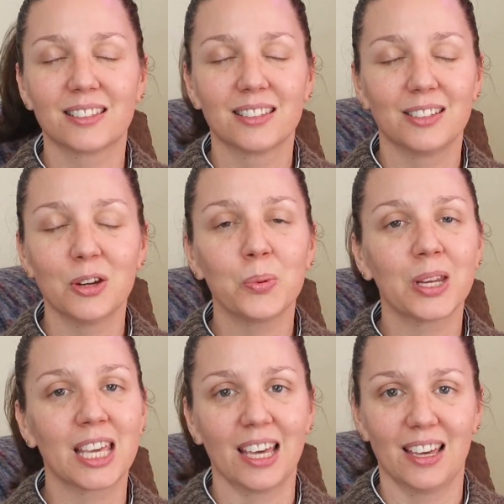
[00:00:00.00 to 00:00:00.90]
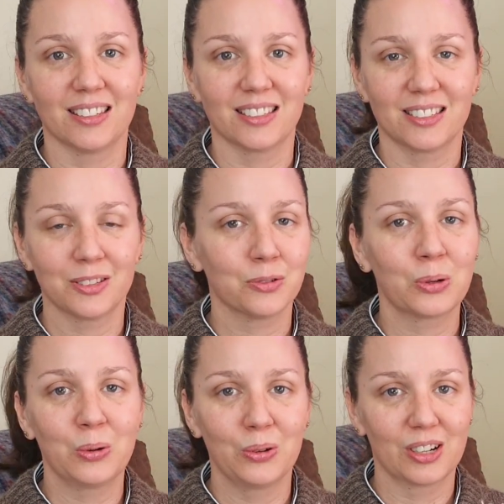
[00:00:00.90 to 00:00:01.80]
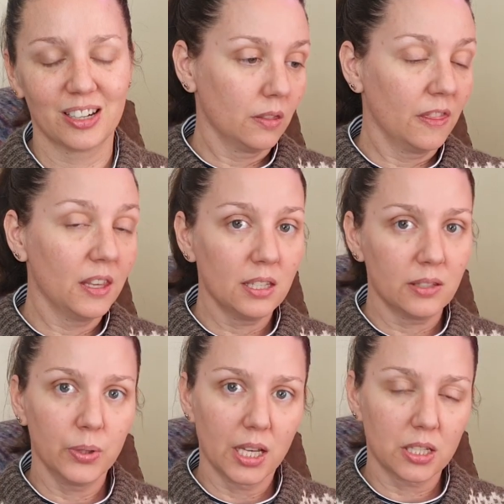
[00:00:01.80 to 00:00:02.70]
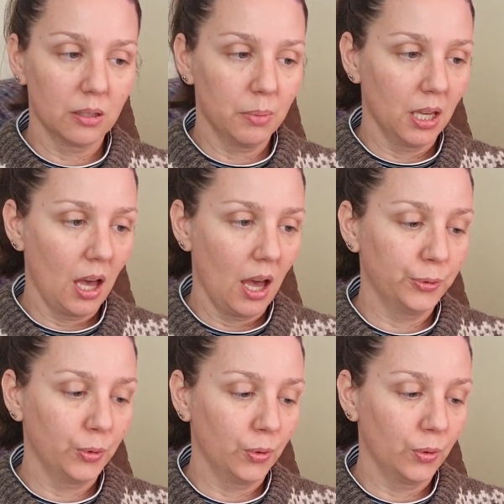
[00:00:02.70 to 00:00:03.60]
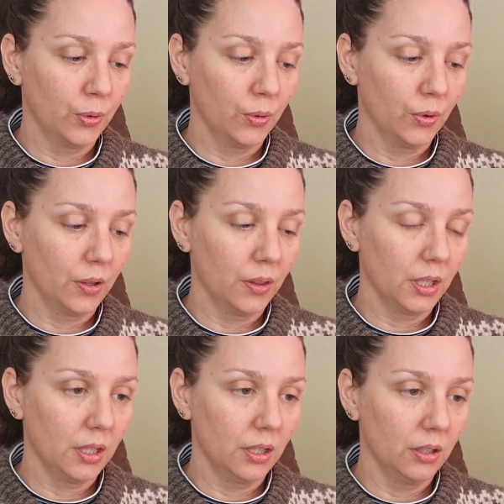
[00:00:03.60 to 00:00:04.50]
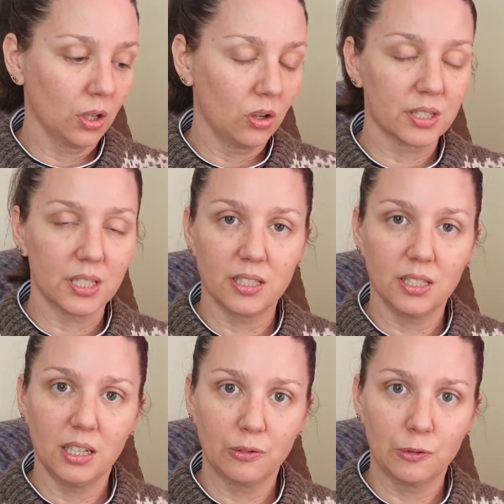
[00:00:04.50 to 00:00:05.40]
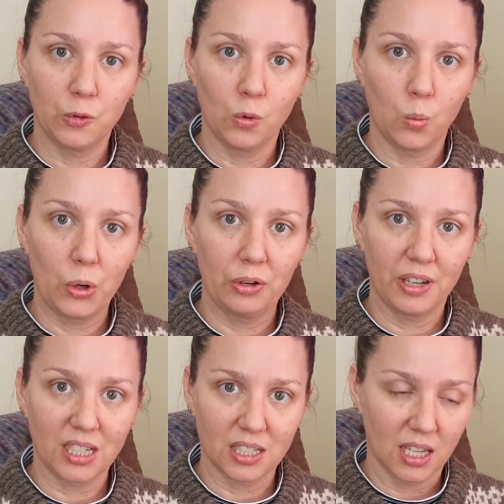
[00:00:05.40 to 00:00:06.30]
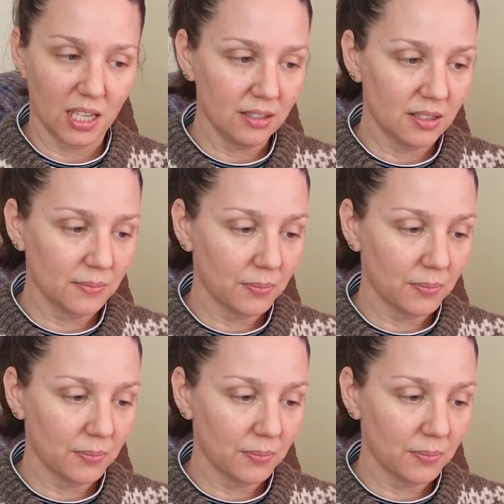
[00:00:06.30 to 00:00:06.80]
nobody cares. Just record it. This will actually be a hat for the Aussies Knitting for War Affected Kids.